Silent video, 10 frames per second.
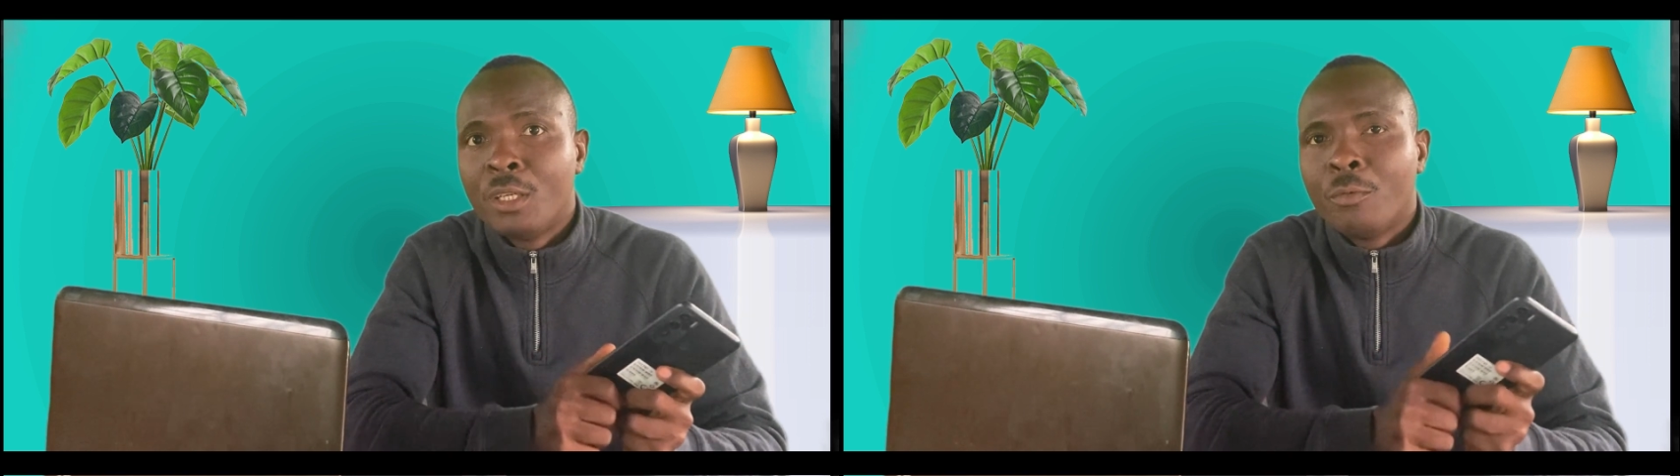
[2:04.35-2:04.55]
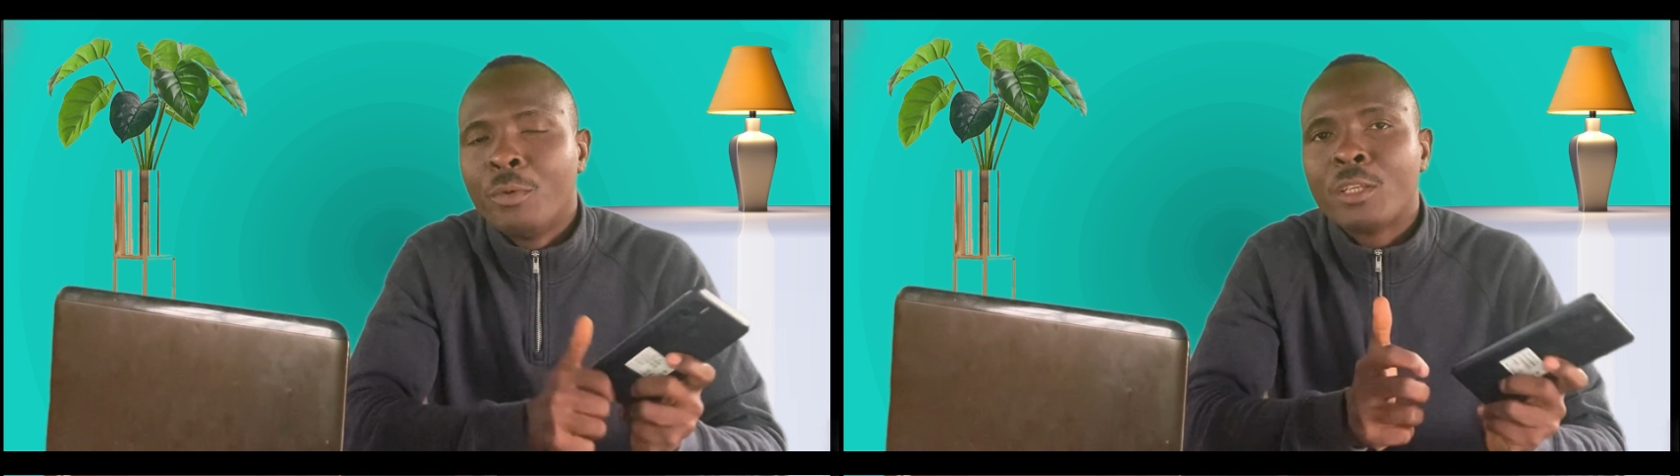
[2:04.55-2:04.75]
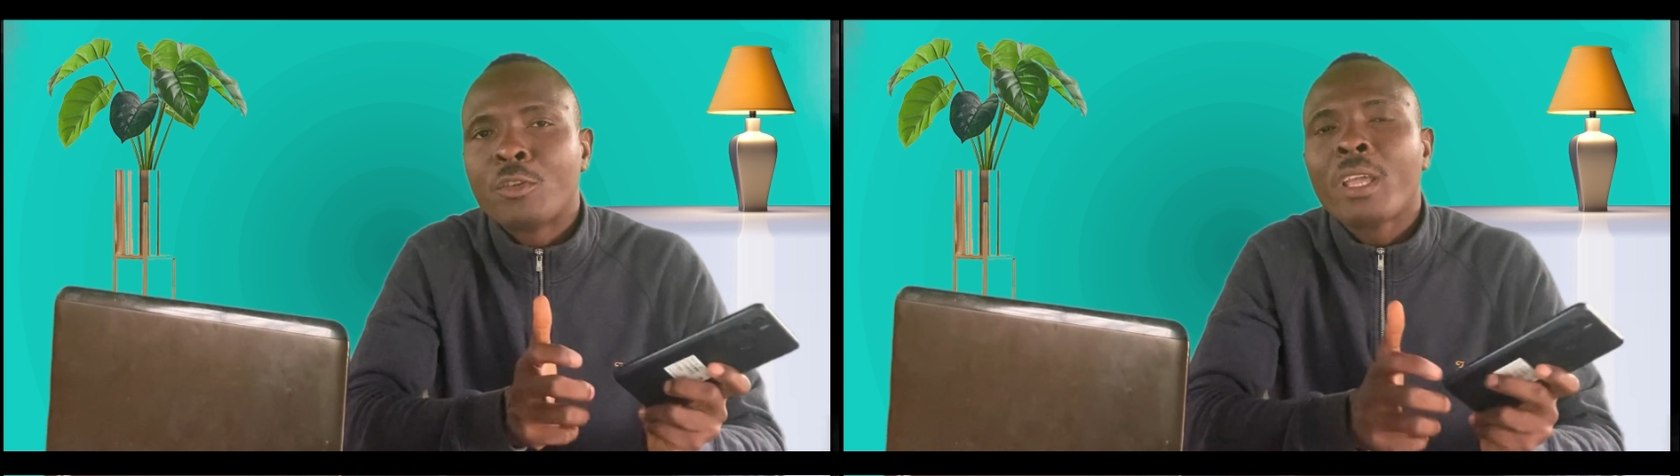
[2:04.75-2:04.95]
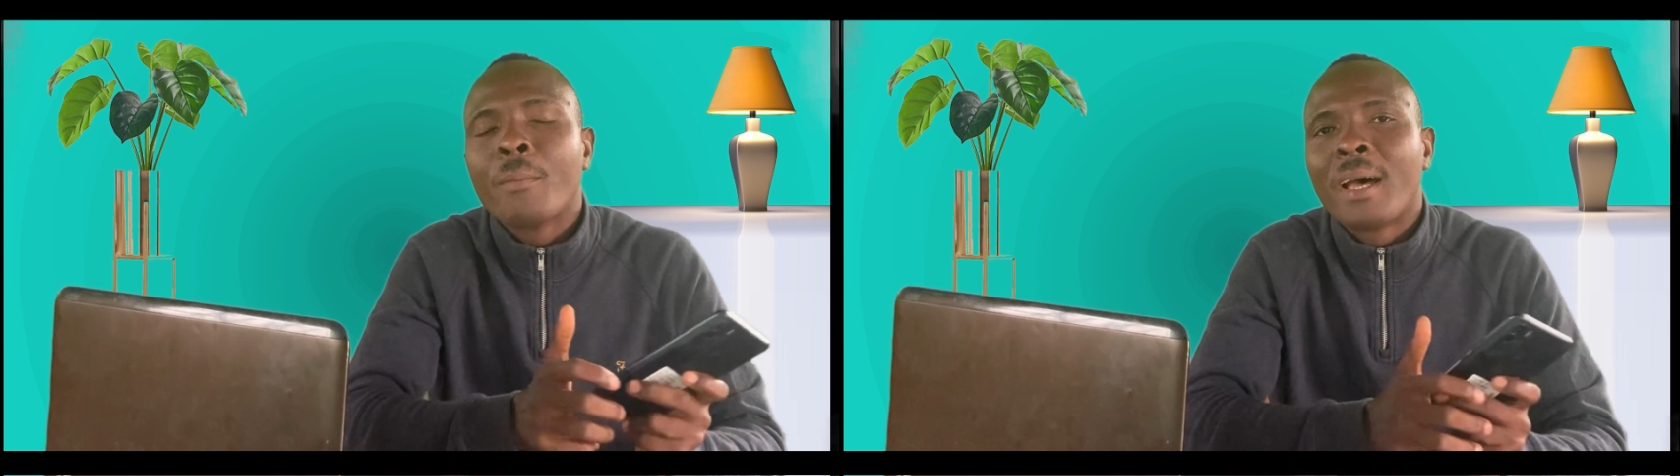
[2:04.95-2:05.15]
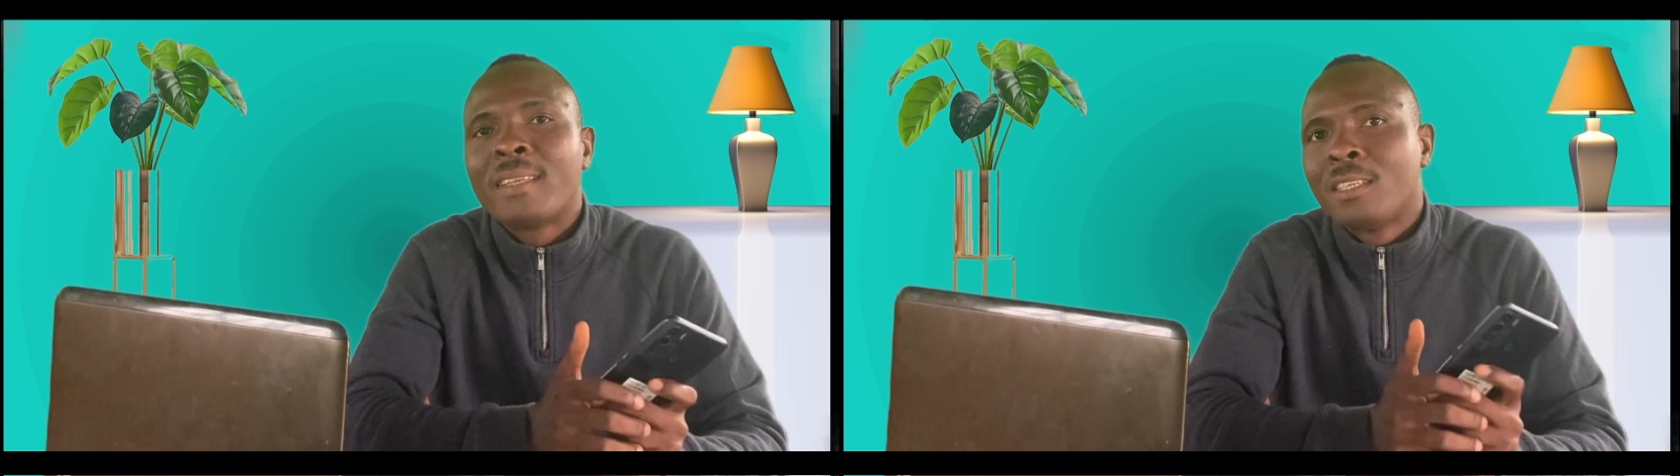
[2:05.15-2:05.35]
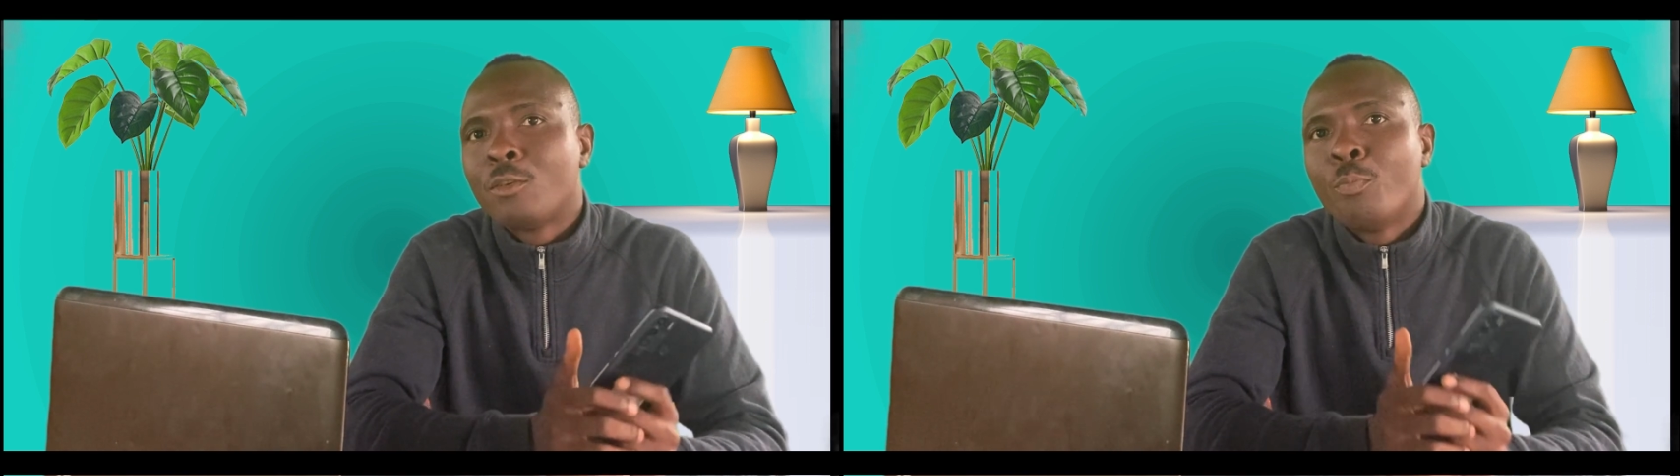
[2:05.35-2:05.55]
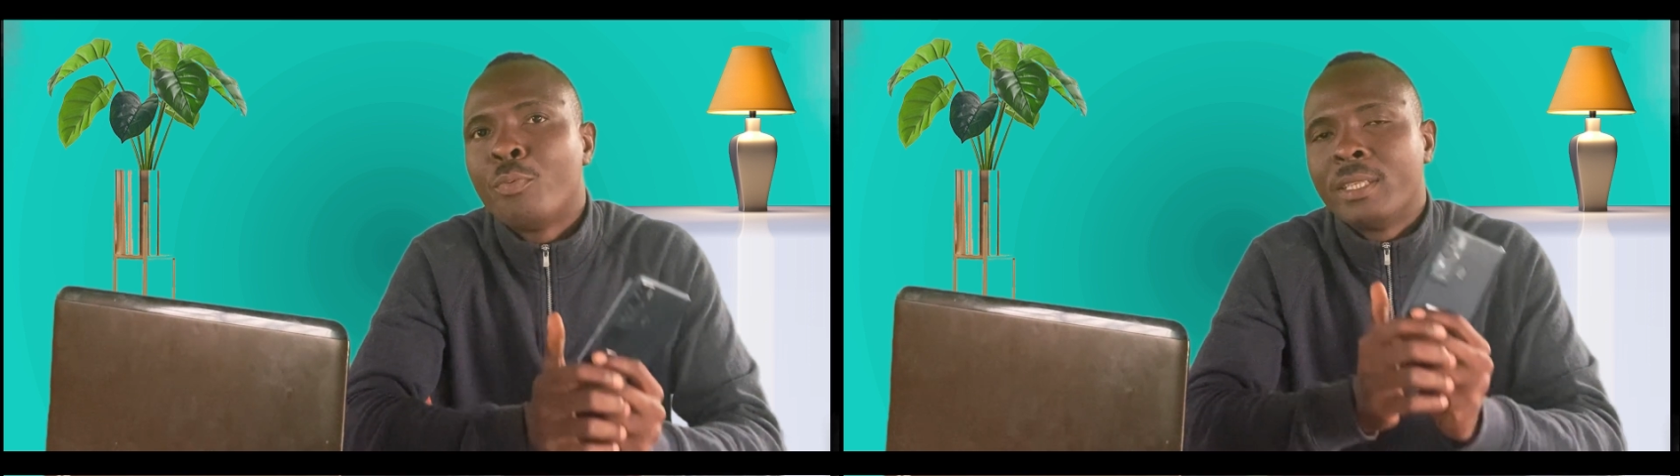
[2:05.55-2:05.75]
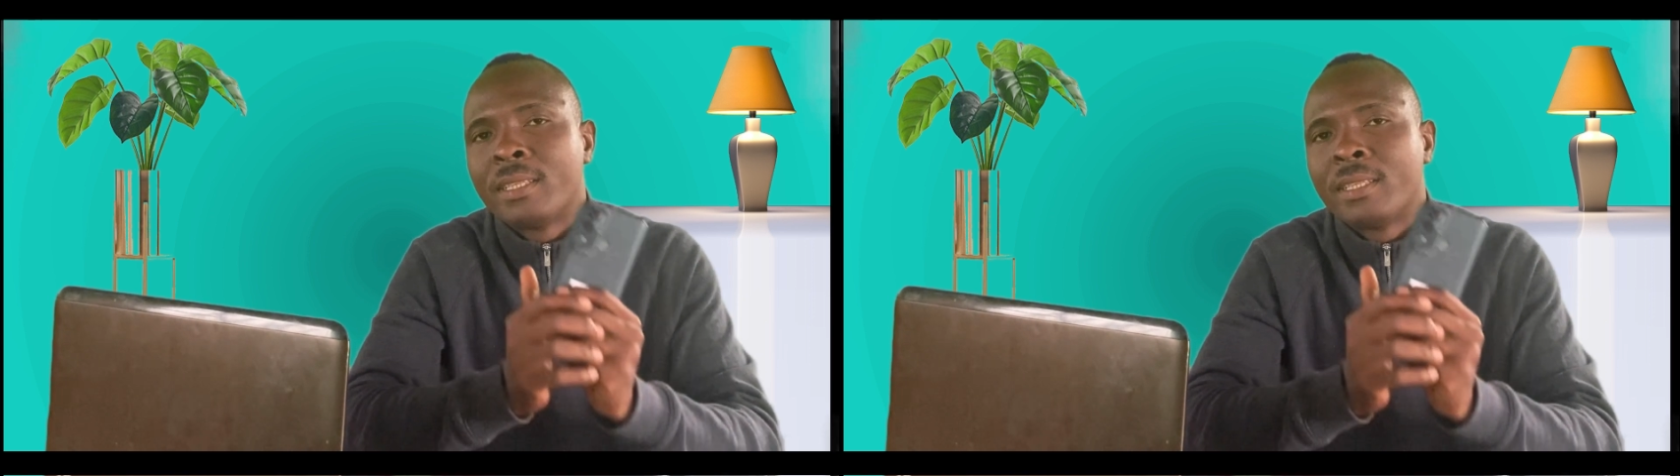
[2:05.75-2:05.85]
we dey talk about 0.9